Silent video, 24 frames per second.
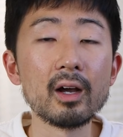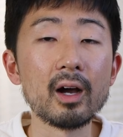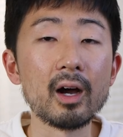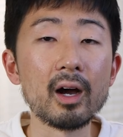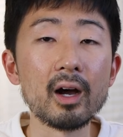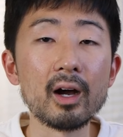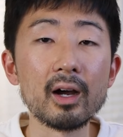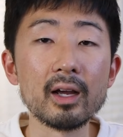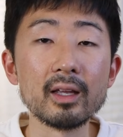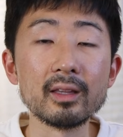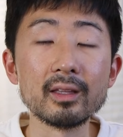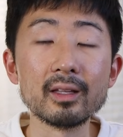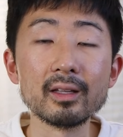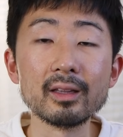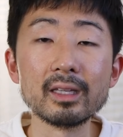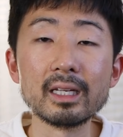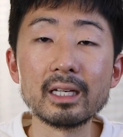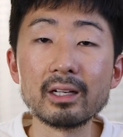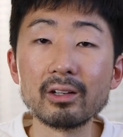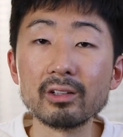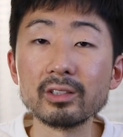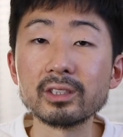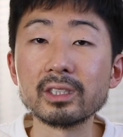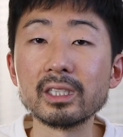uh, in the
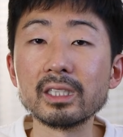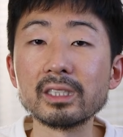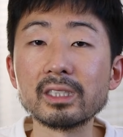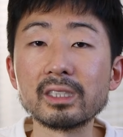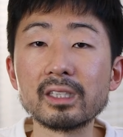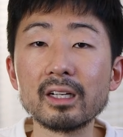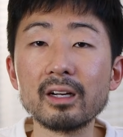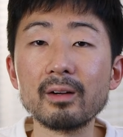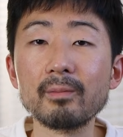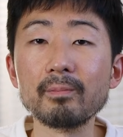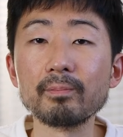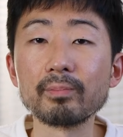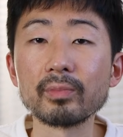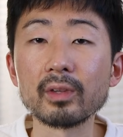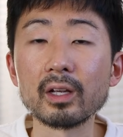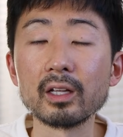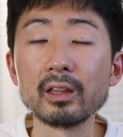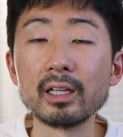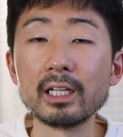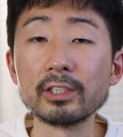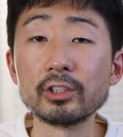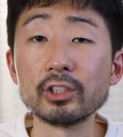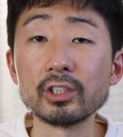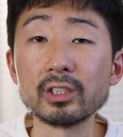legal system,
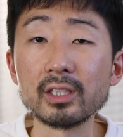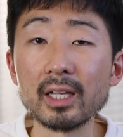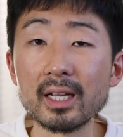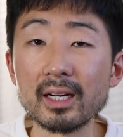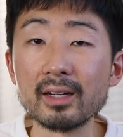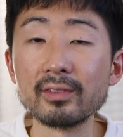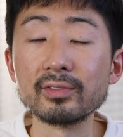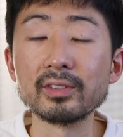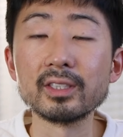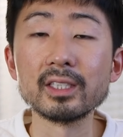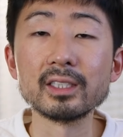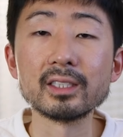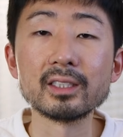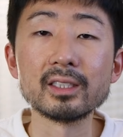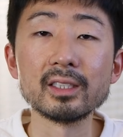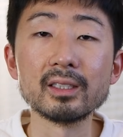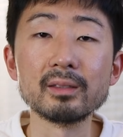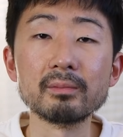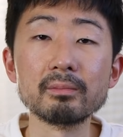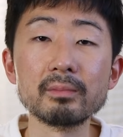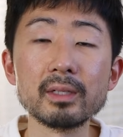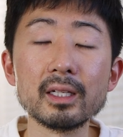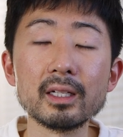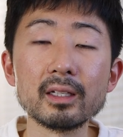legislative
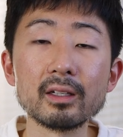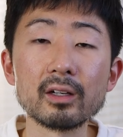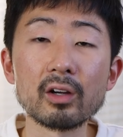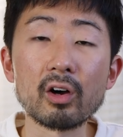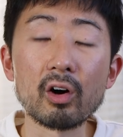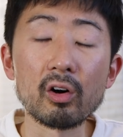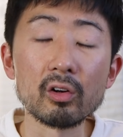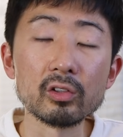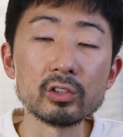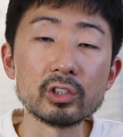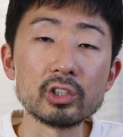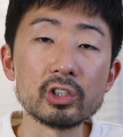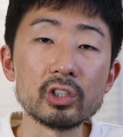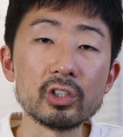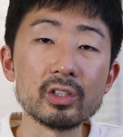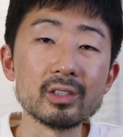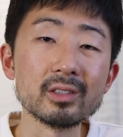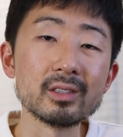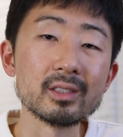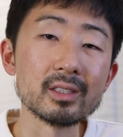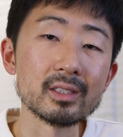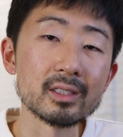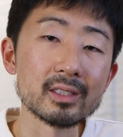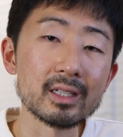system, and culture
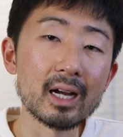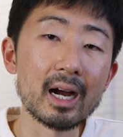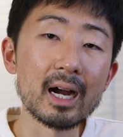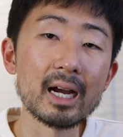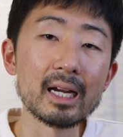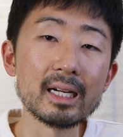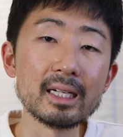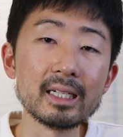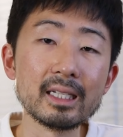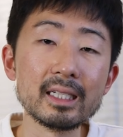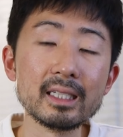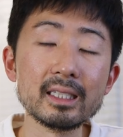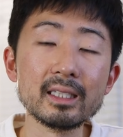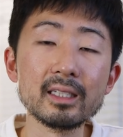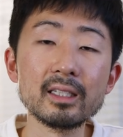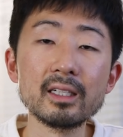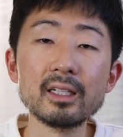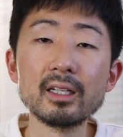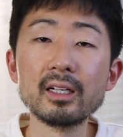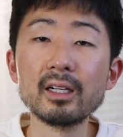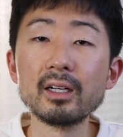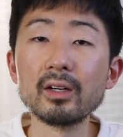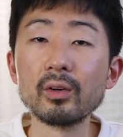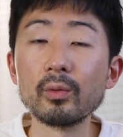and society,
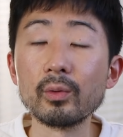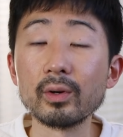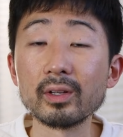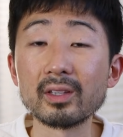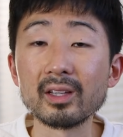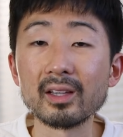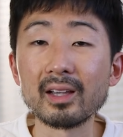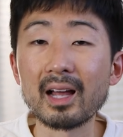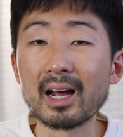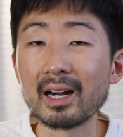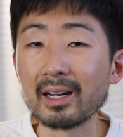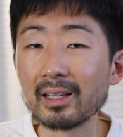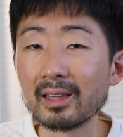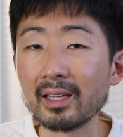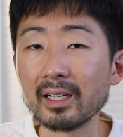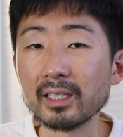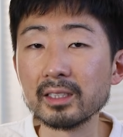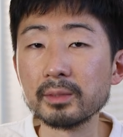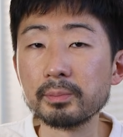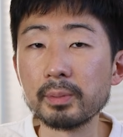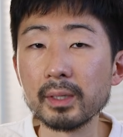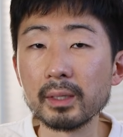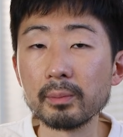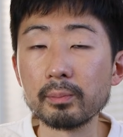with a lot of
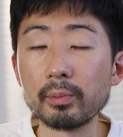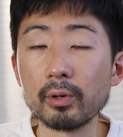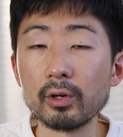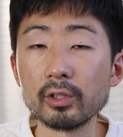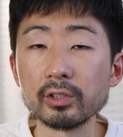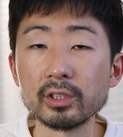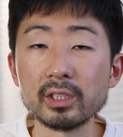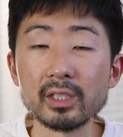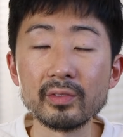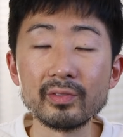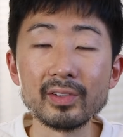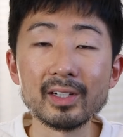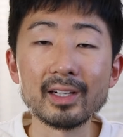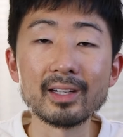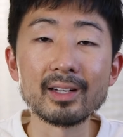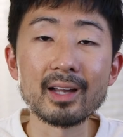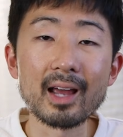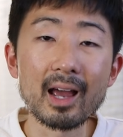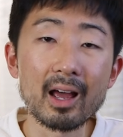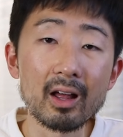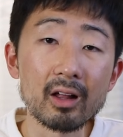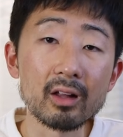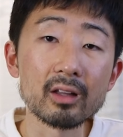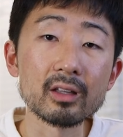things being pushed, even in
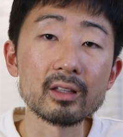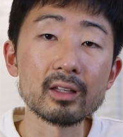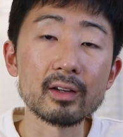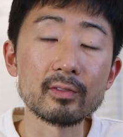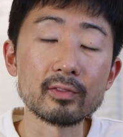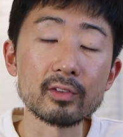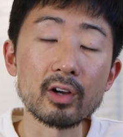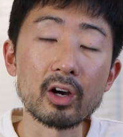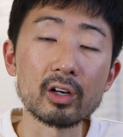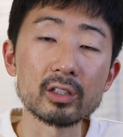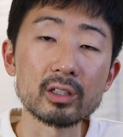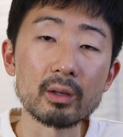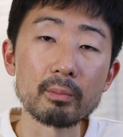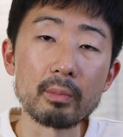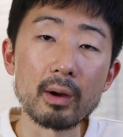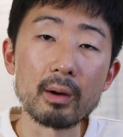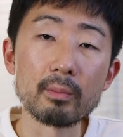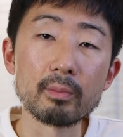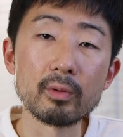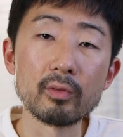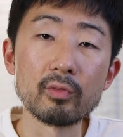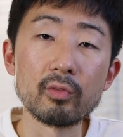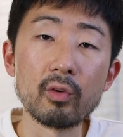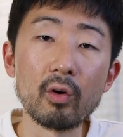health, I've talked
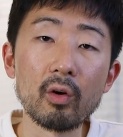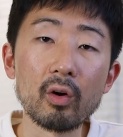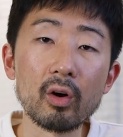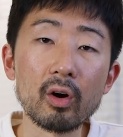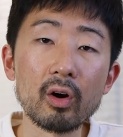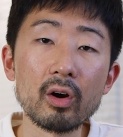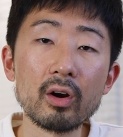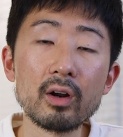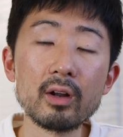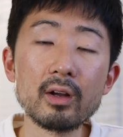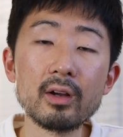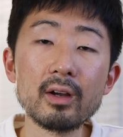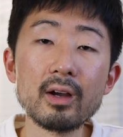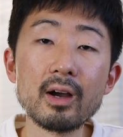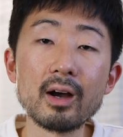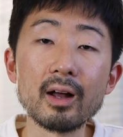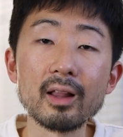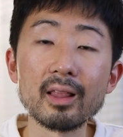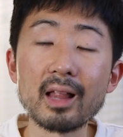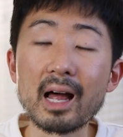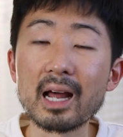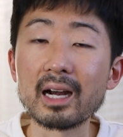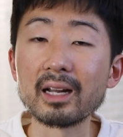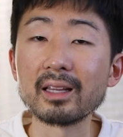about before.
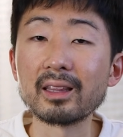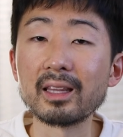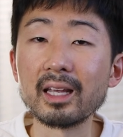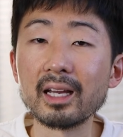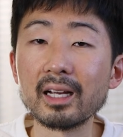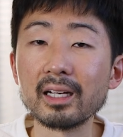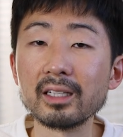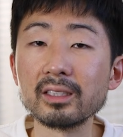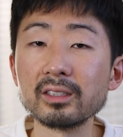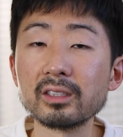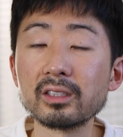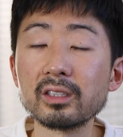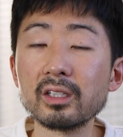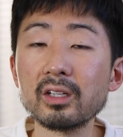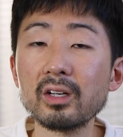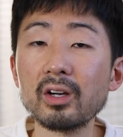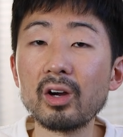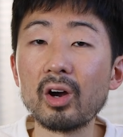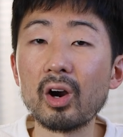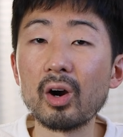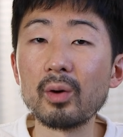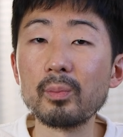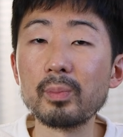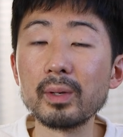A lot of things
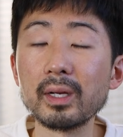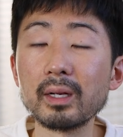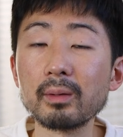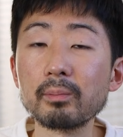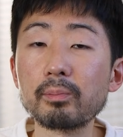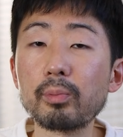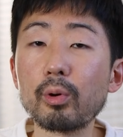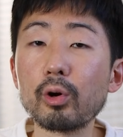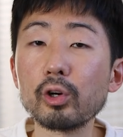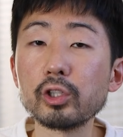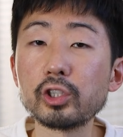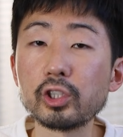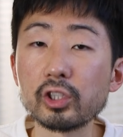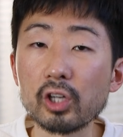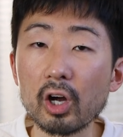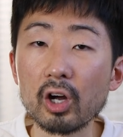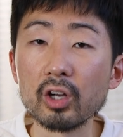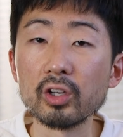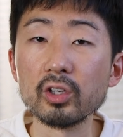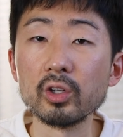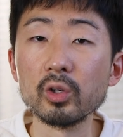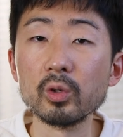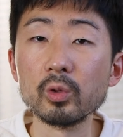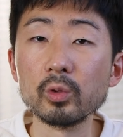are being pushed
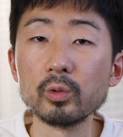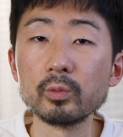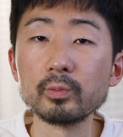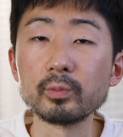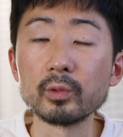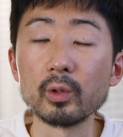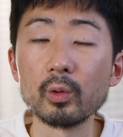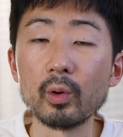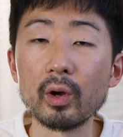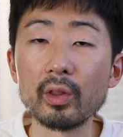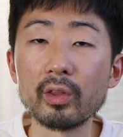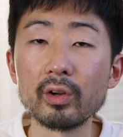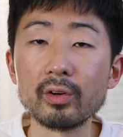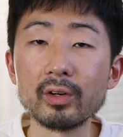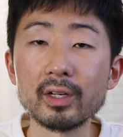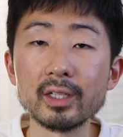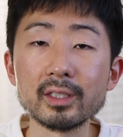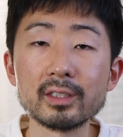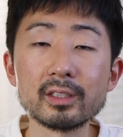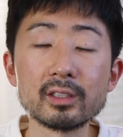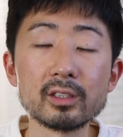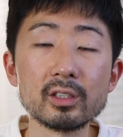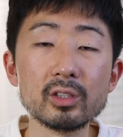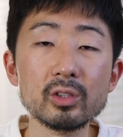on you, whether
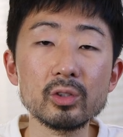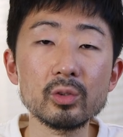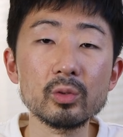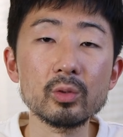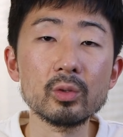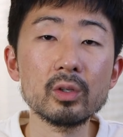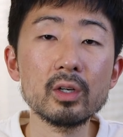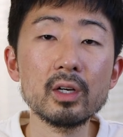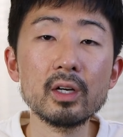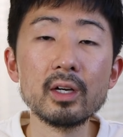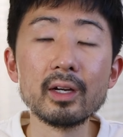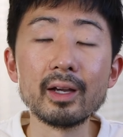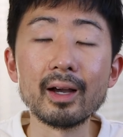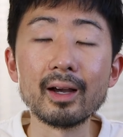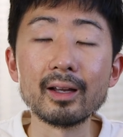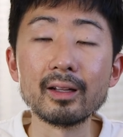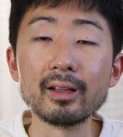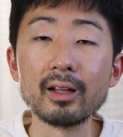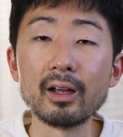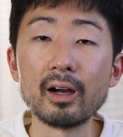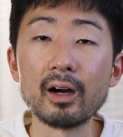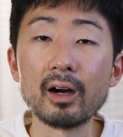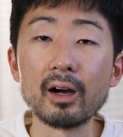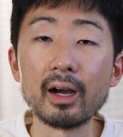it's to
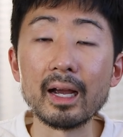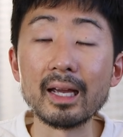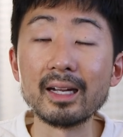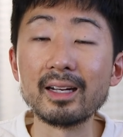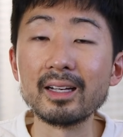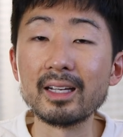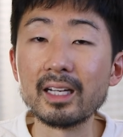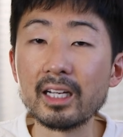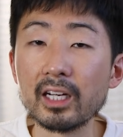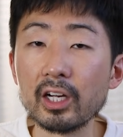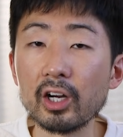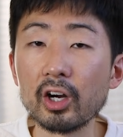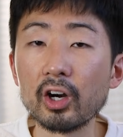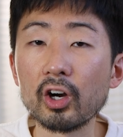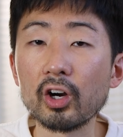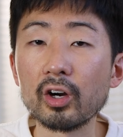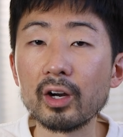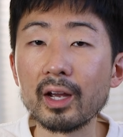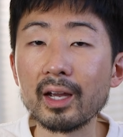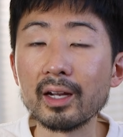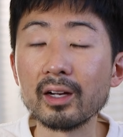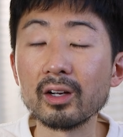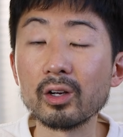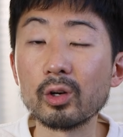uh,
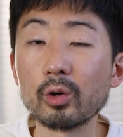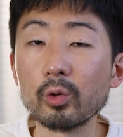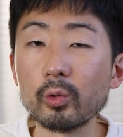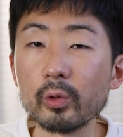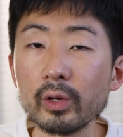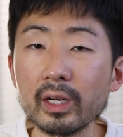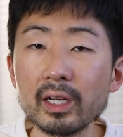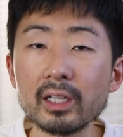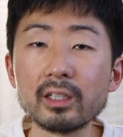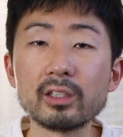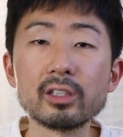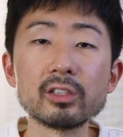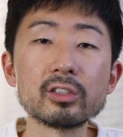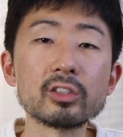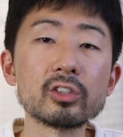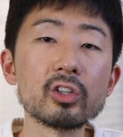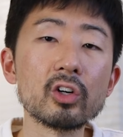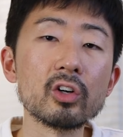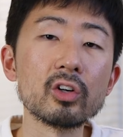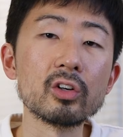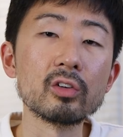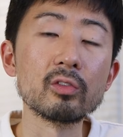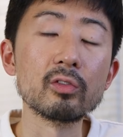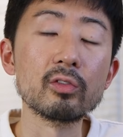adhere and agree to
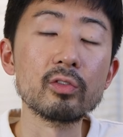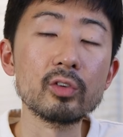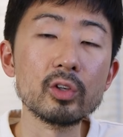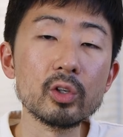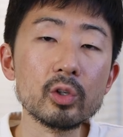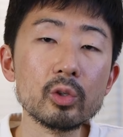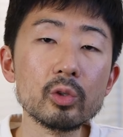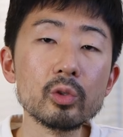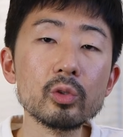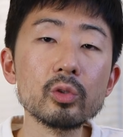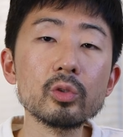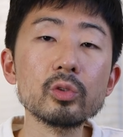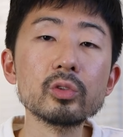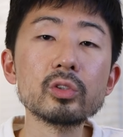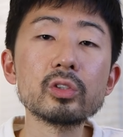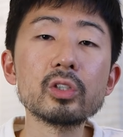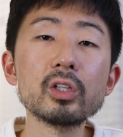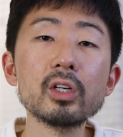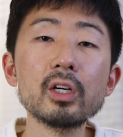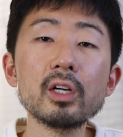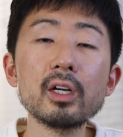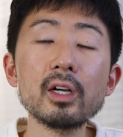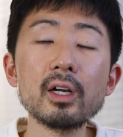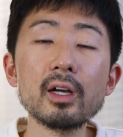certain
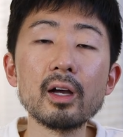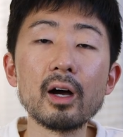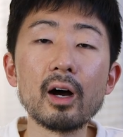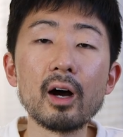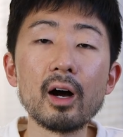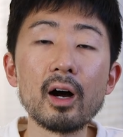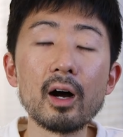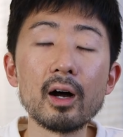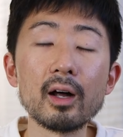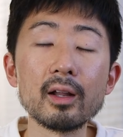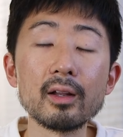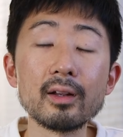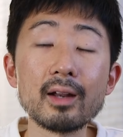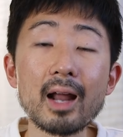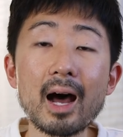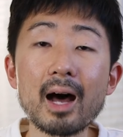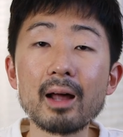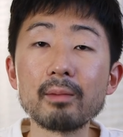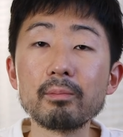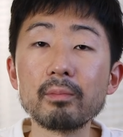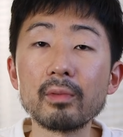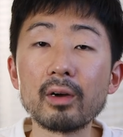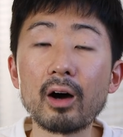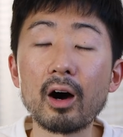views, uh,
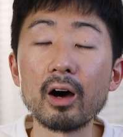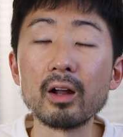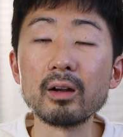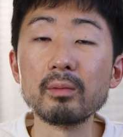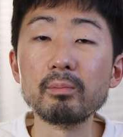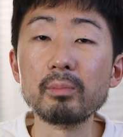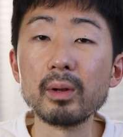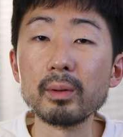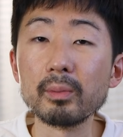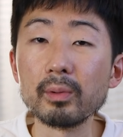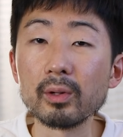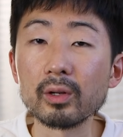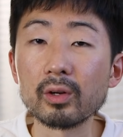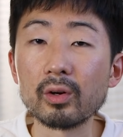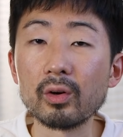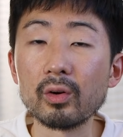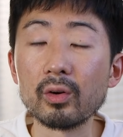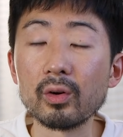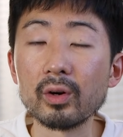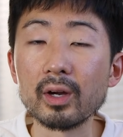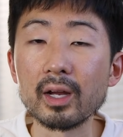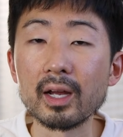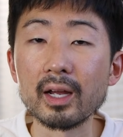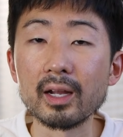non
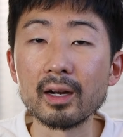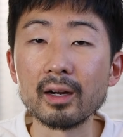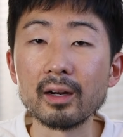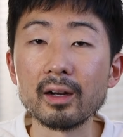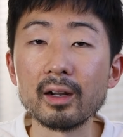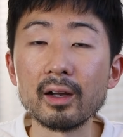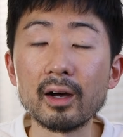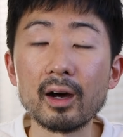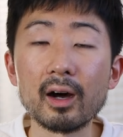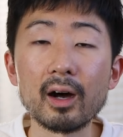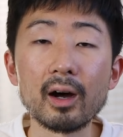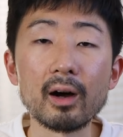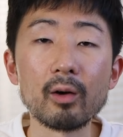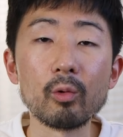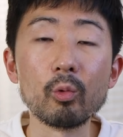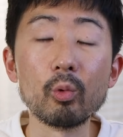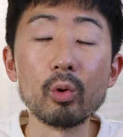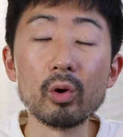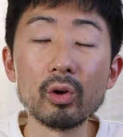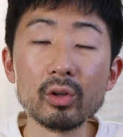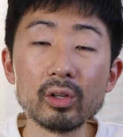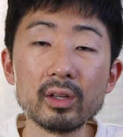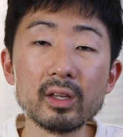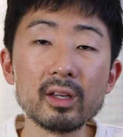unbiblical and uh,
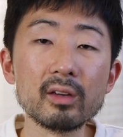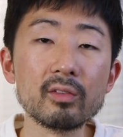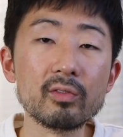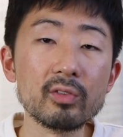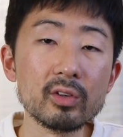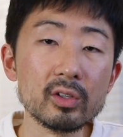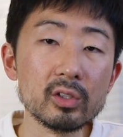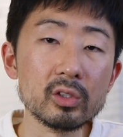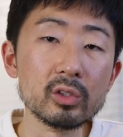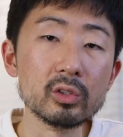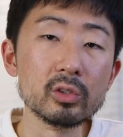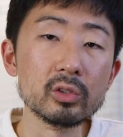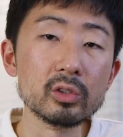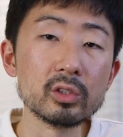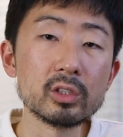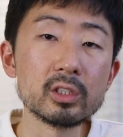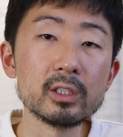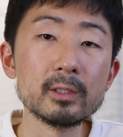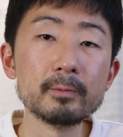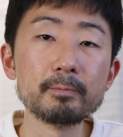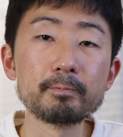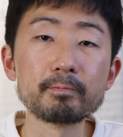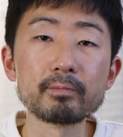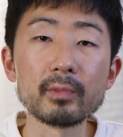worldly
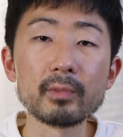views,